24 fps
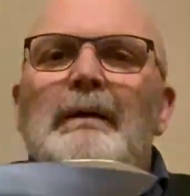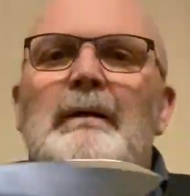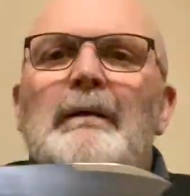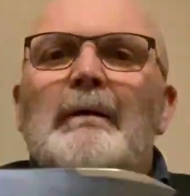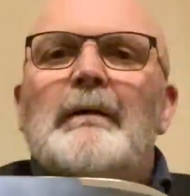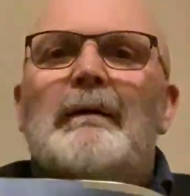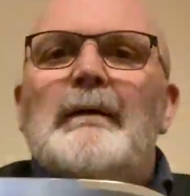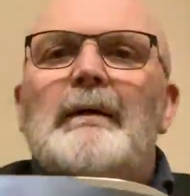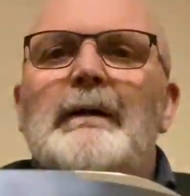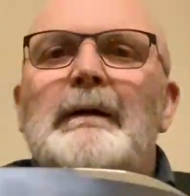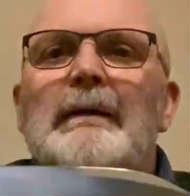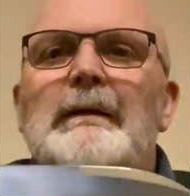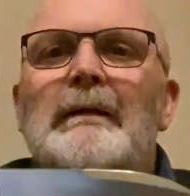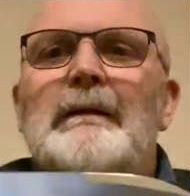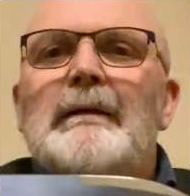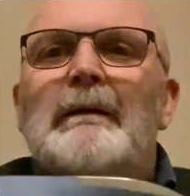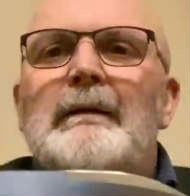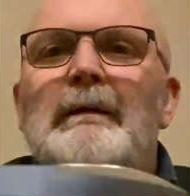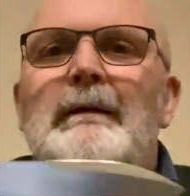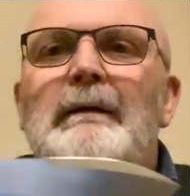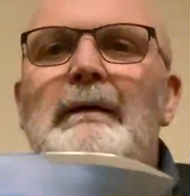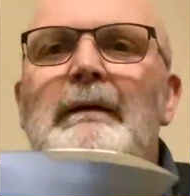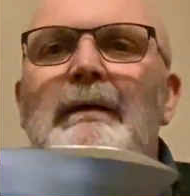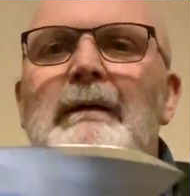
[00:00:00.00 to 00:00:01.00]
All right.
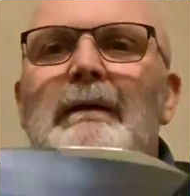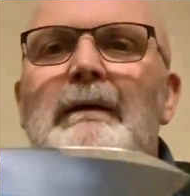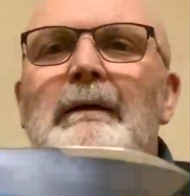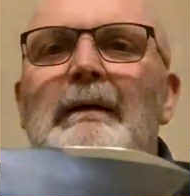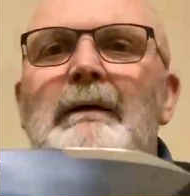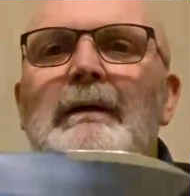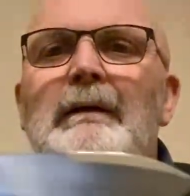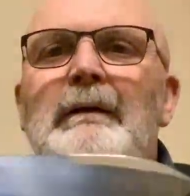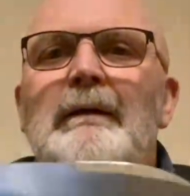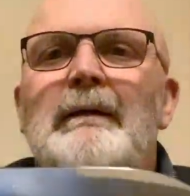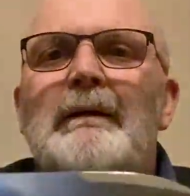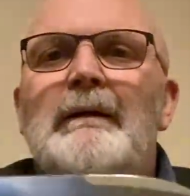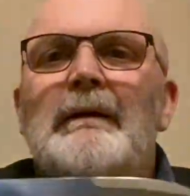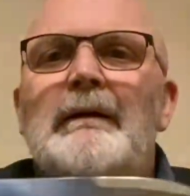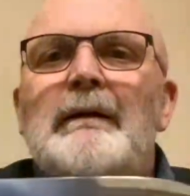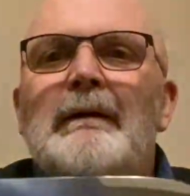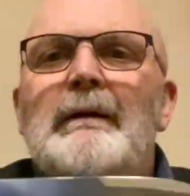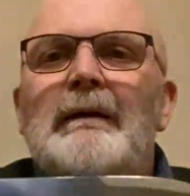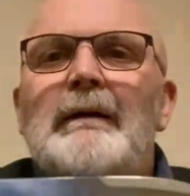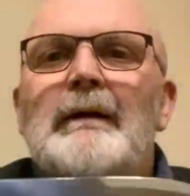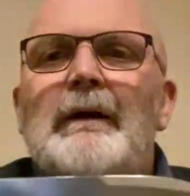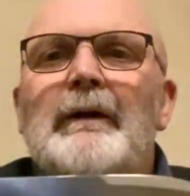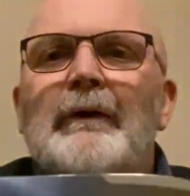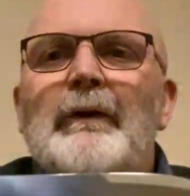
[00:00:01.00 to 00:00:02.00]

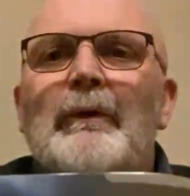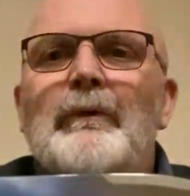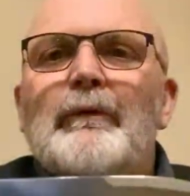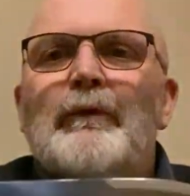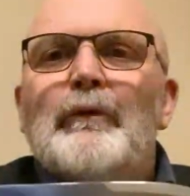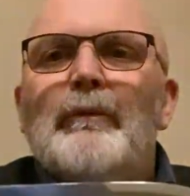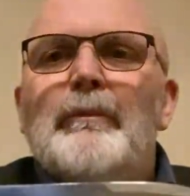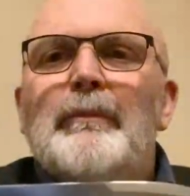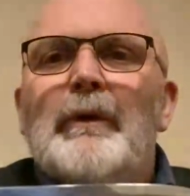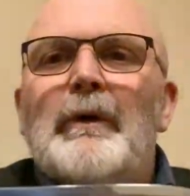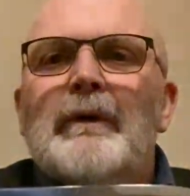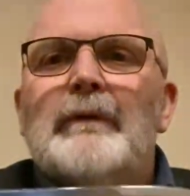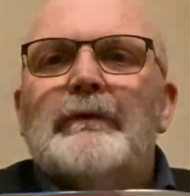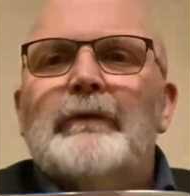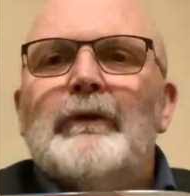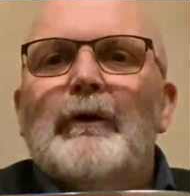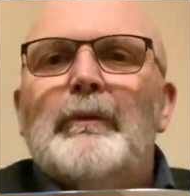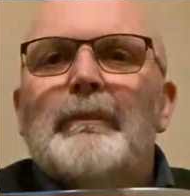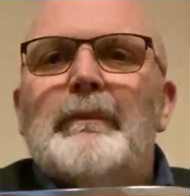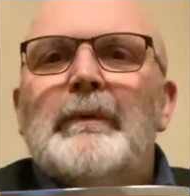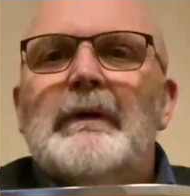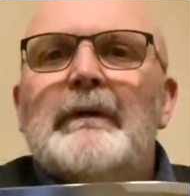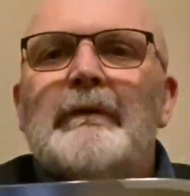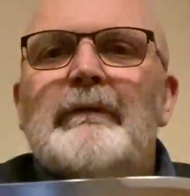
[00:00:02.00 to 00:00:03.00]
I don't do box
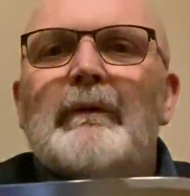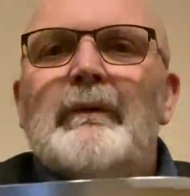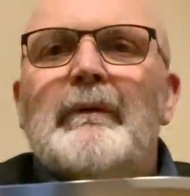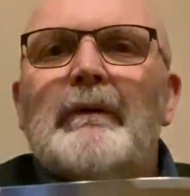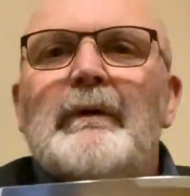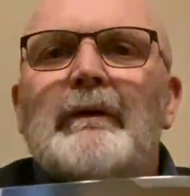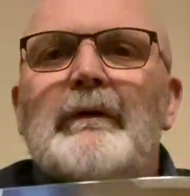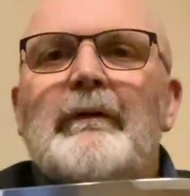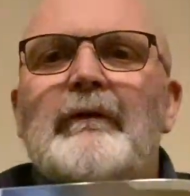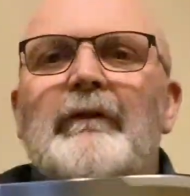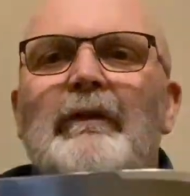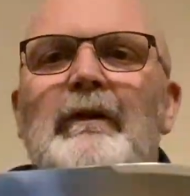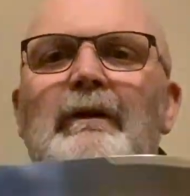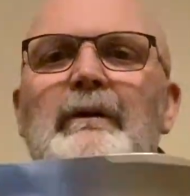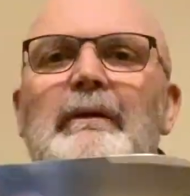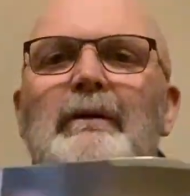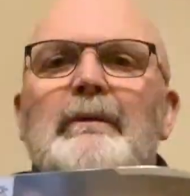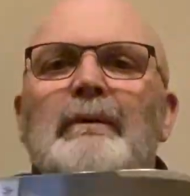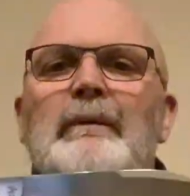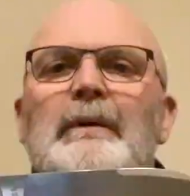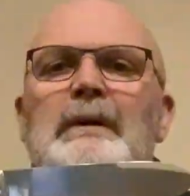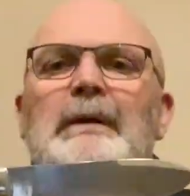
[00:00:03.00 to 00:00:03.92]
openings, so I'm not going to tell you,